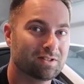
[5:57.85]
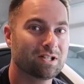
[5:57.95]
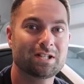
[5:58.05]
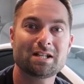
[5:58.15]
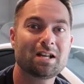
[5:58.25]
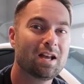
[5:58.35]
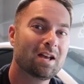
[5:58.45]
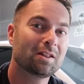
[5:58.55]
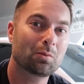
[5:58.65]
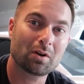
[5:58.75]
GT
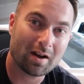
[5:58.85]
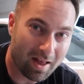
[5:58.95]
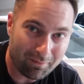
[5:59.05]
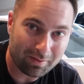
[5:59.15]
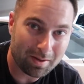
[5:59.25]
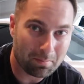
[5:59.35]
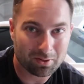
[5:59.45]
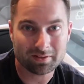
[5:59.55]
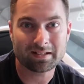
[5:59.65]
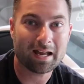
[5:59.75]
that we are heavily building,